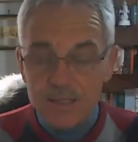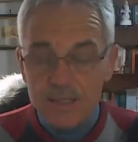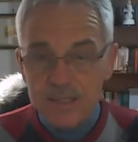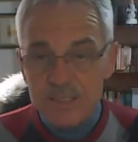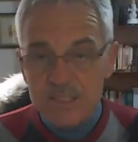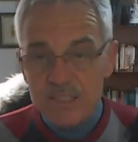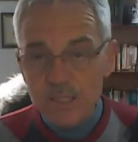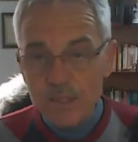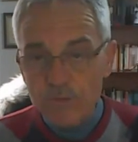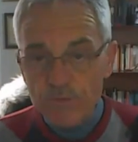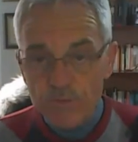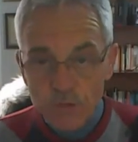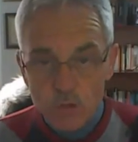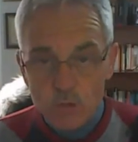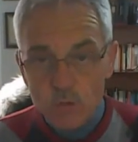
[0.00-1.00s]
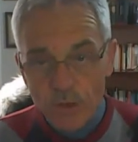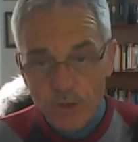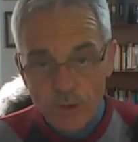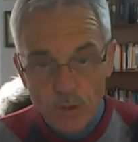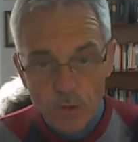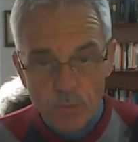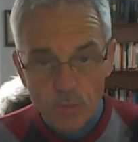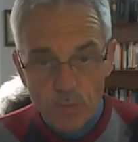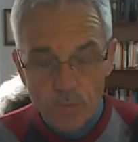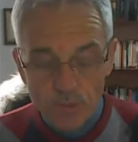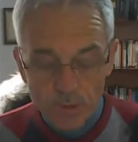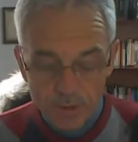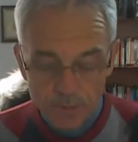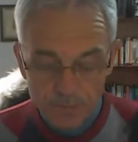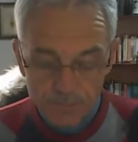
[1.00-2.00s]
instead of you and
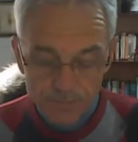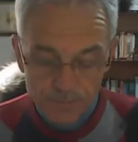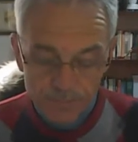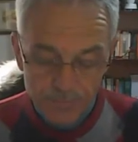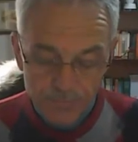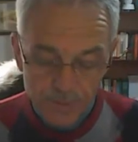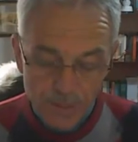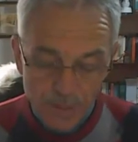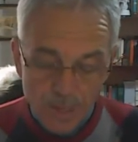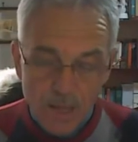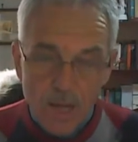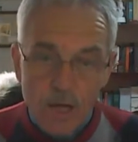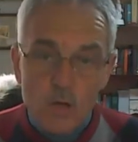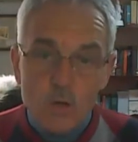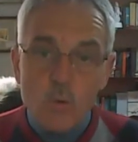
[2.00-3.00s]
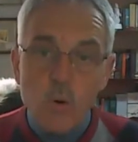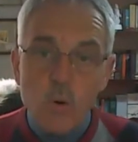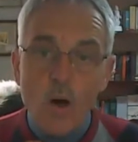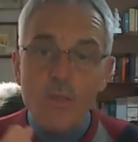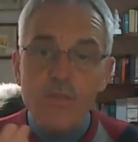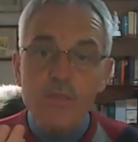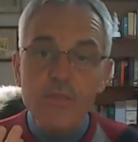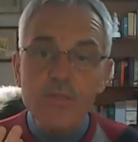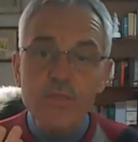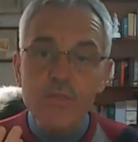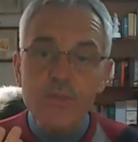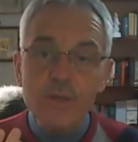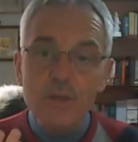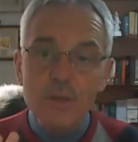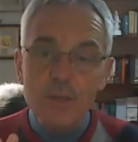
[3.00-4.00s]
your.
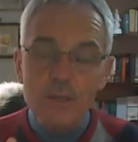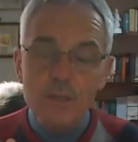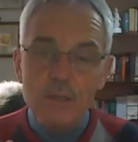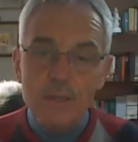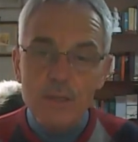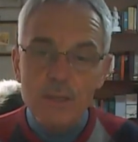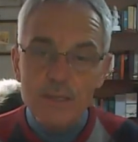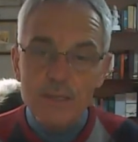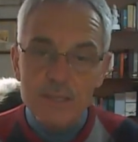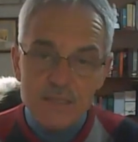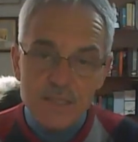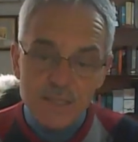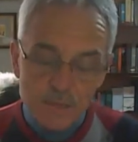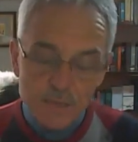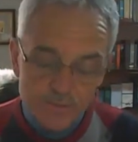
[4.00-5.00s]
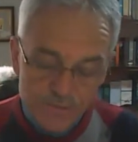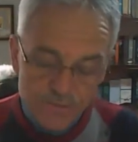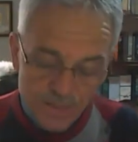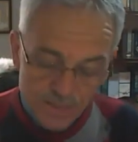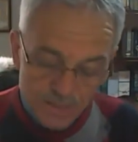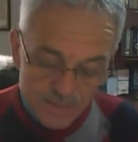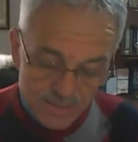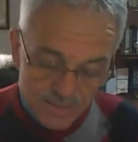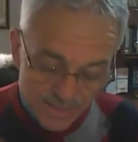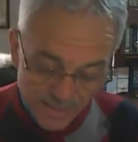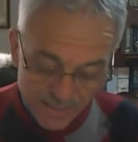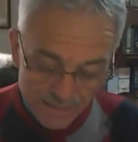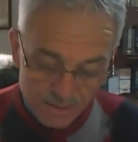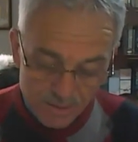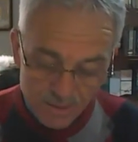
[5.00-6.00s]
Quoth instead of
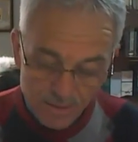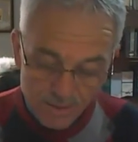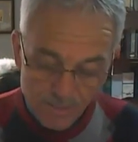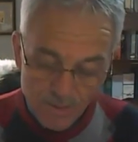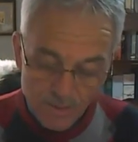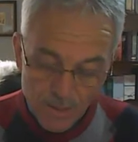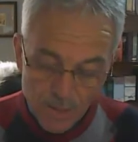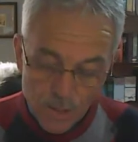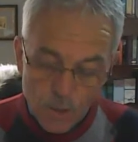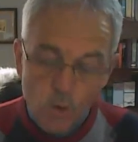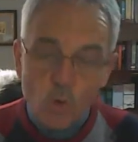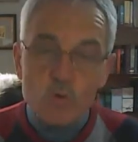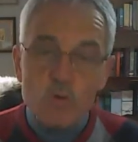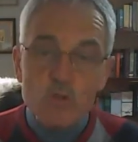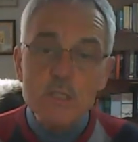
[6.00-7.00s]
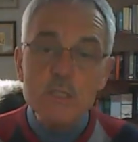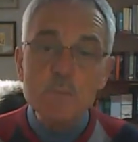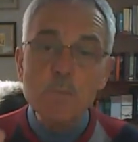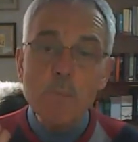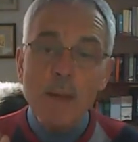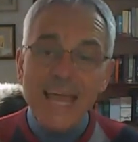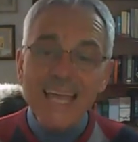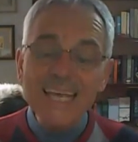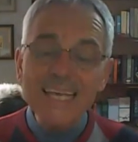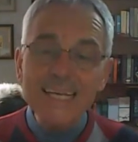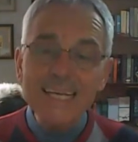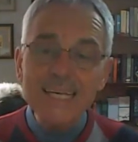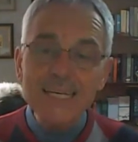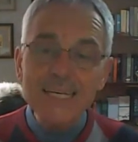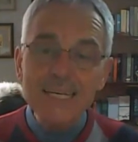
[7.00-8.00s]
said, or
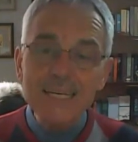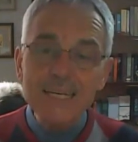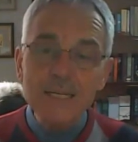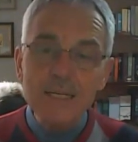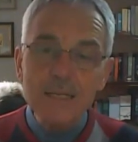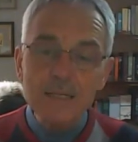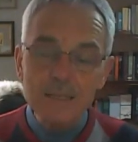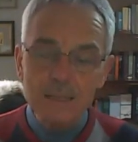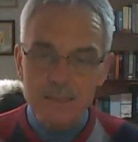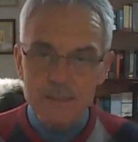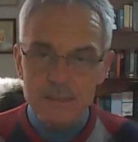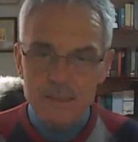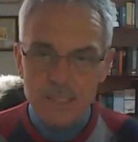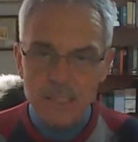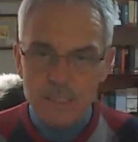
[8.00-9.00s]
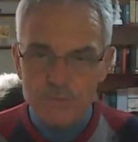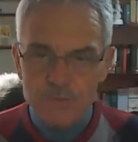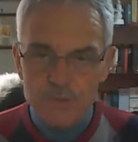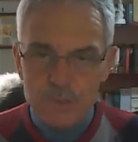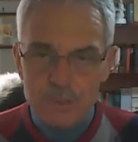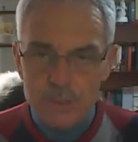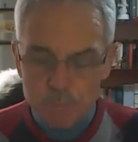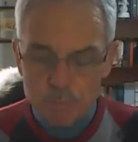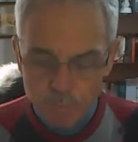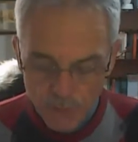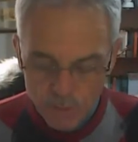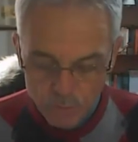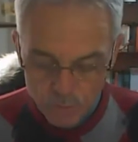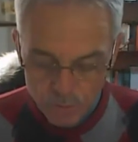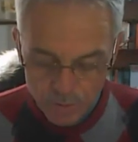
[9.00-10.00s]
spake instead of
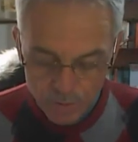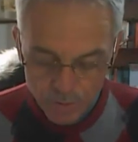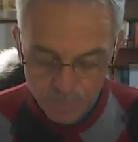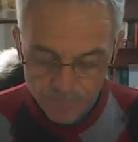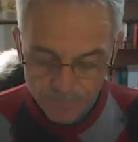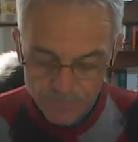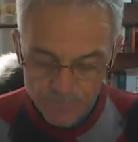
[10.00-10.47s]
spoke.